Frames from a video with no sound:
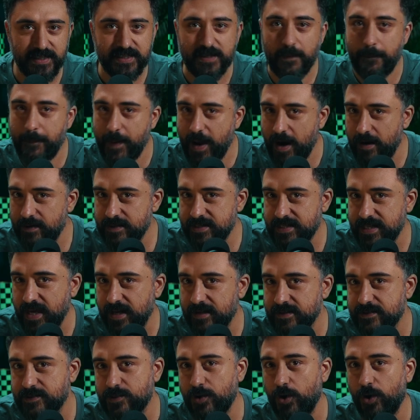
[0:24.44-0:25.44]
The parasite
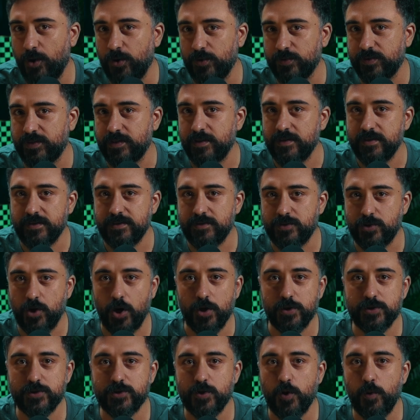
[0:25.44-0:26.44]
is called
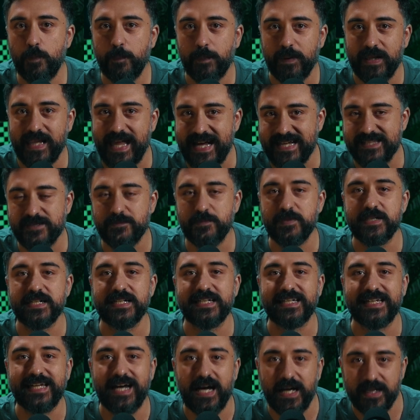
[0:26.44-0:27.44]

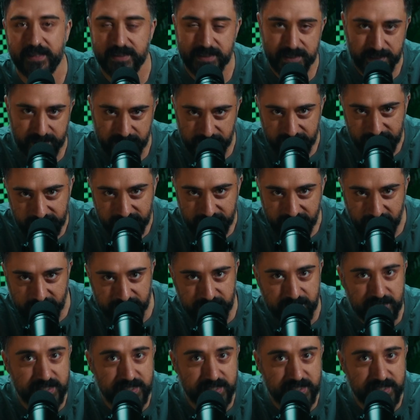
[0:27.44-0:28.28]
Toxoplasma gondii and